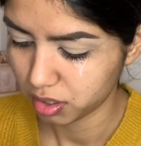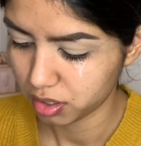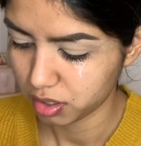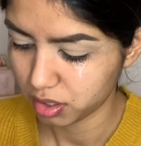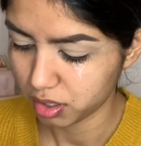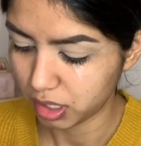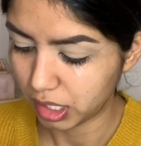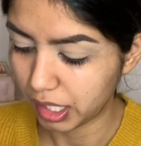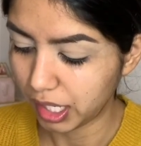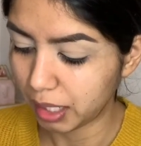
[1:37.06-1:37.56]

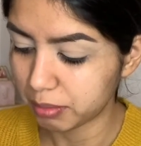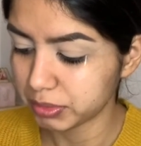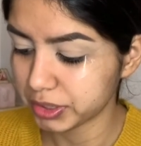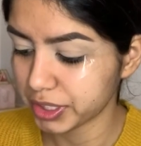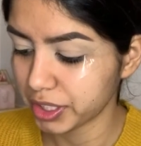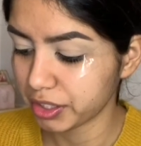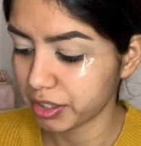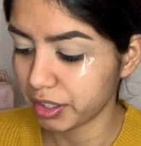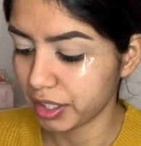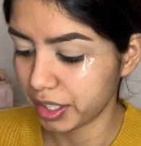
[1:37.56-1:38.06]
And I'm just
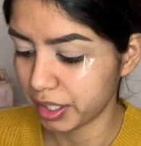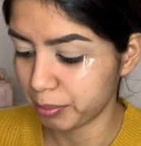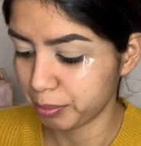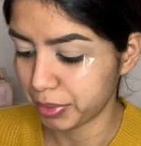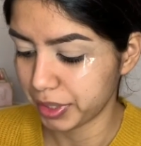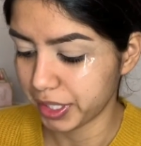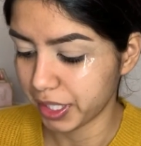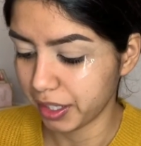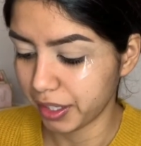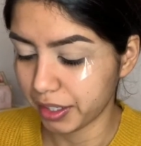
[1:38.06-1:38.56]
gonna go ahead and
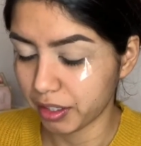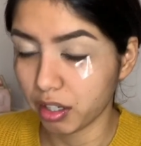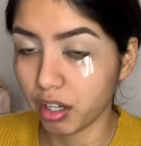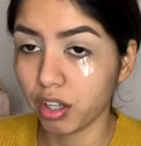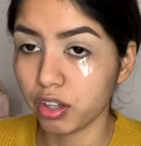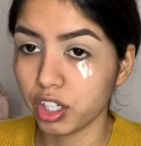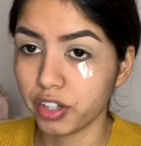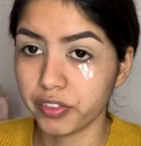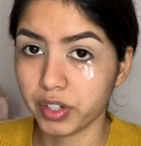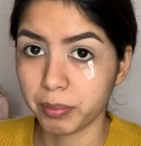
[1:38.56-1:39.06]
put that like
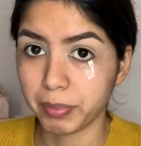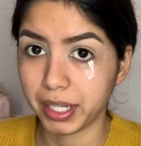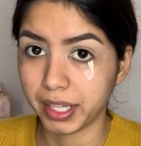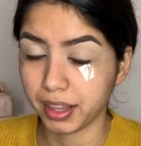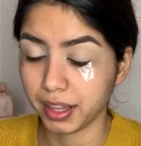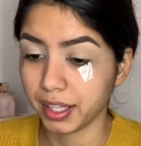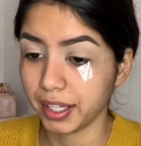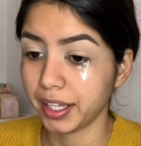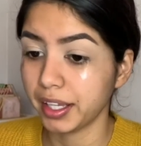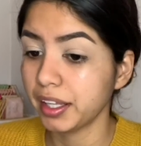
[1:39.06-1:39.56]
all over my
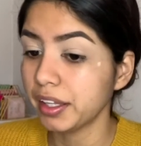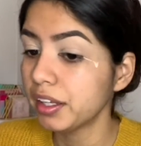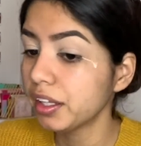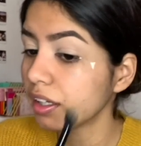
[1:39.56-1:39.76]
lid.